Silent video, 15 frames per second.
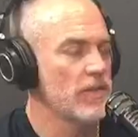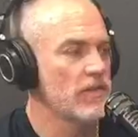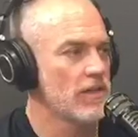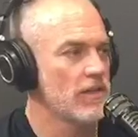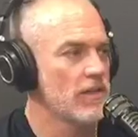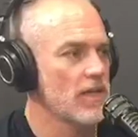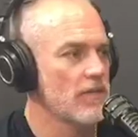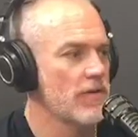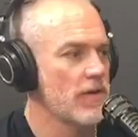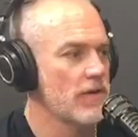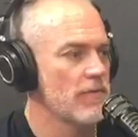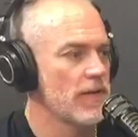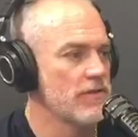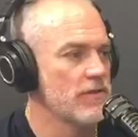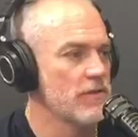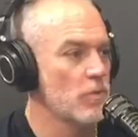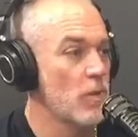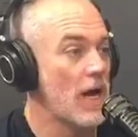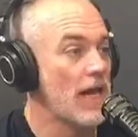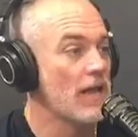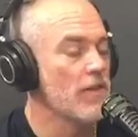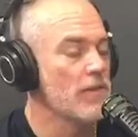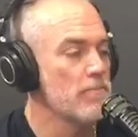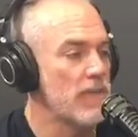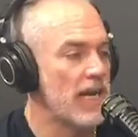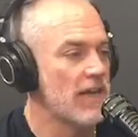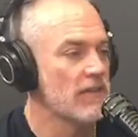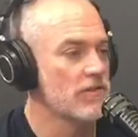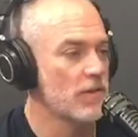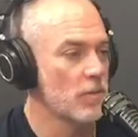tell a lot of our investors, while the
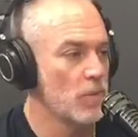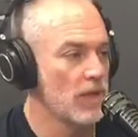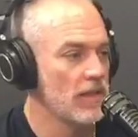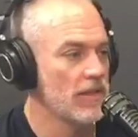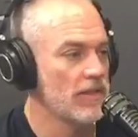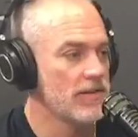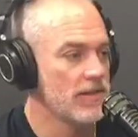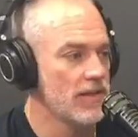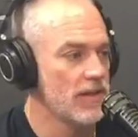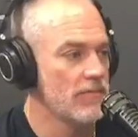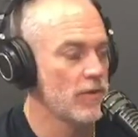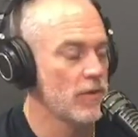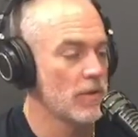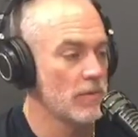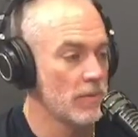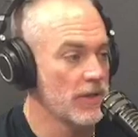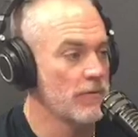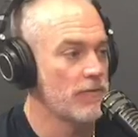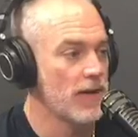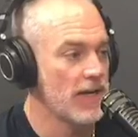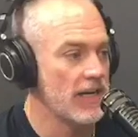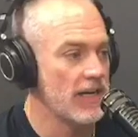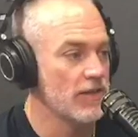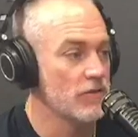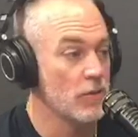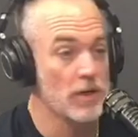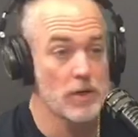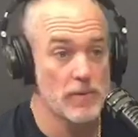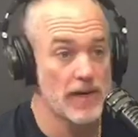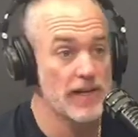banks are willing to give you a refinance or
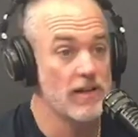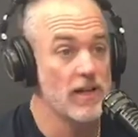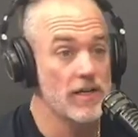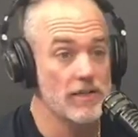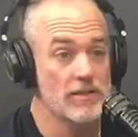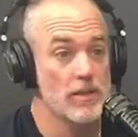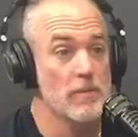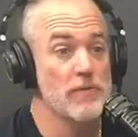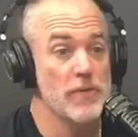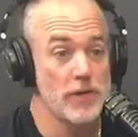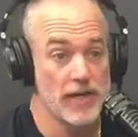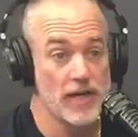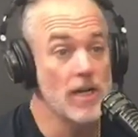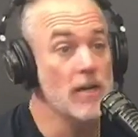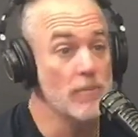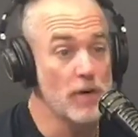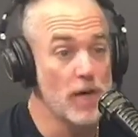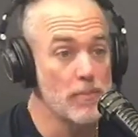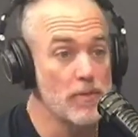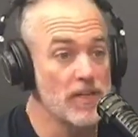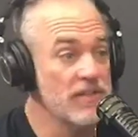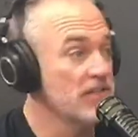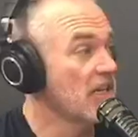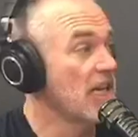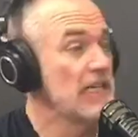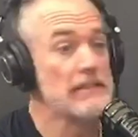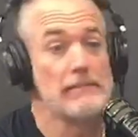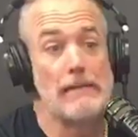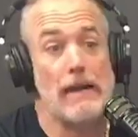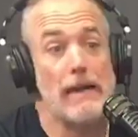a credit line on some of your income properties, take it.
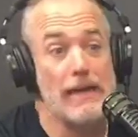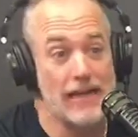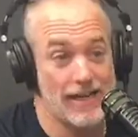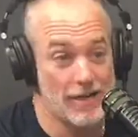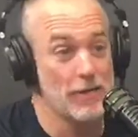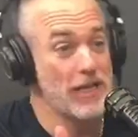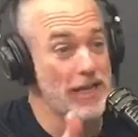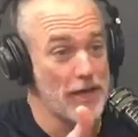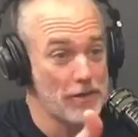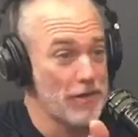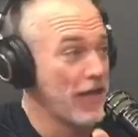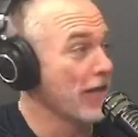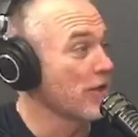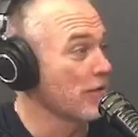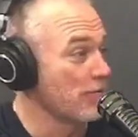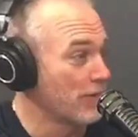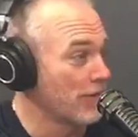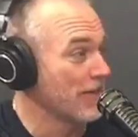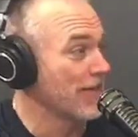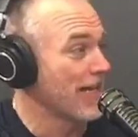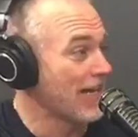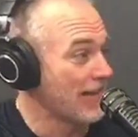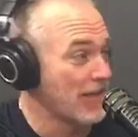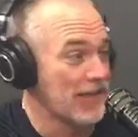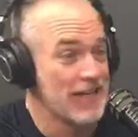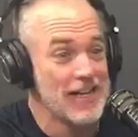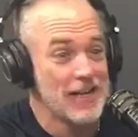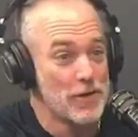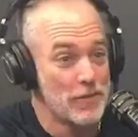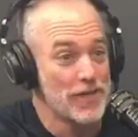Take it. Okay, absolutely. Yeah, thank you
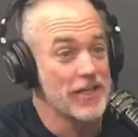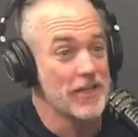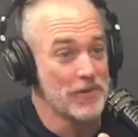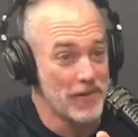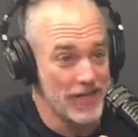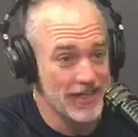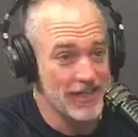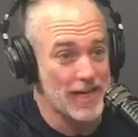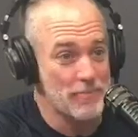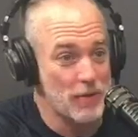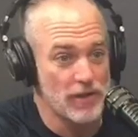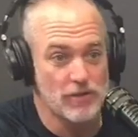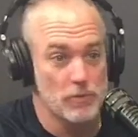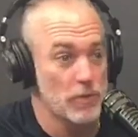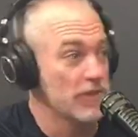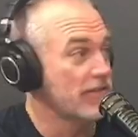for reiterating that point, because we're